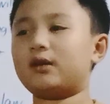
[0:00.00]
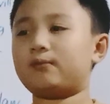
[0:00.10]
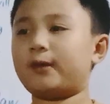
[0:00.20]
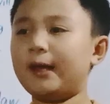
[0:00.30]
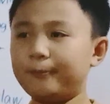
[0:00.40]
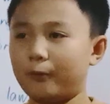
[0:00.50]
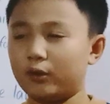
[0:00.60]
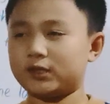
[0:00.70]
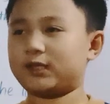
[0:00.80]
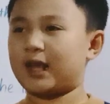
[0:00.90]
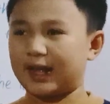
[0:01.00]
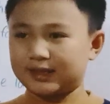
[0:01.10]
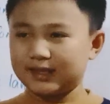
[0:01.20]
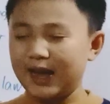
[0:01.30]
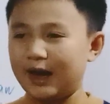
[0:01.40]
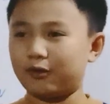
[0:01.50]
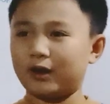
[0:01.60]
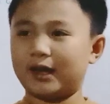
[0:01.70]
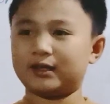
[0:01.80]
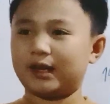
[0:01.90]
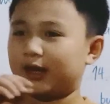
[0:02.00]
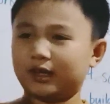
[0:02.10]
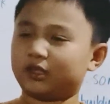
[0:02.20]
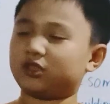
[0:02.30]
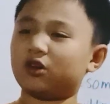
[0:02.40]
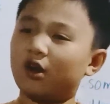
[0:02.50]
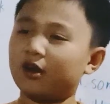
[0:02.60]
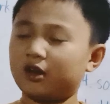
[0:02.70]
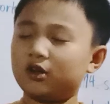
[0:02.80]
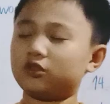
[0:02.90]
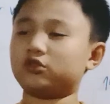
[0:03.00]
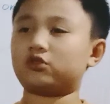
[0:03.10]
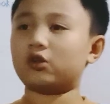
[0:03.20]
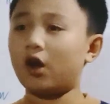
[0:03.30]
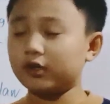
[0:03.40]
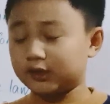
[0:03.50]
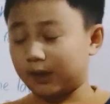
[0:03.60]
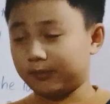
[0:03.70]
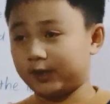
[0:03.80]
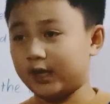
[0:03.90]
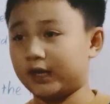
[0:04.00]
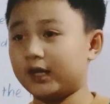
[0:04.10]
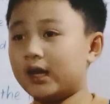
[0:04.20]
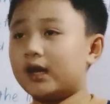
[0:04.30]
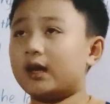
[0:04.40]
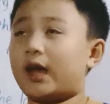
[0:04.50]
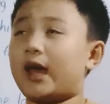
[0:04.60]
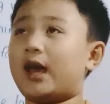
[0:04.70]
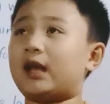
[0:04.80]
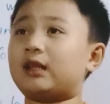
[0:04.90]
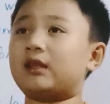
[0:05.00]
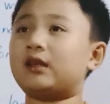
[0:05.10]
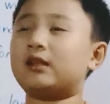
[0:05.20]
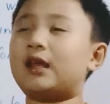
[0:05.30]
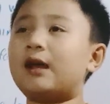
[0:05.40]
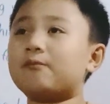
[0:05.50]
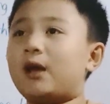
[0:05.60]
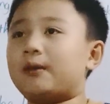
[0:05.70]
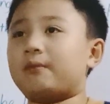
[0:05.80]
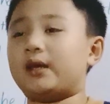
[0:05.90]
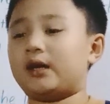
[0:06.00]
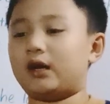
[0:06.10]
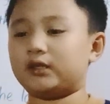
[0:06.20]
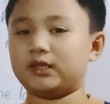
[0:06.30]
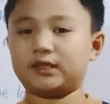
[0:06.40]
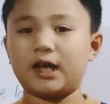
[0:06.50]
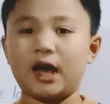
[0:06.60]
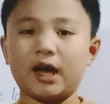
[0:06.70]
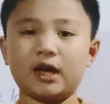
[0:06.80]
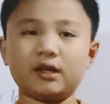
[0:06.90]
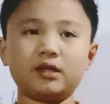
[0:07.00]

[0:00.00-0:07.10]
people sat down and they start to draw something, and that might be a design,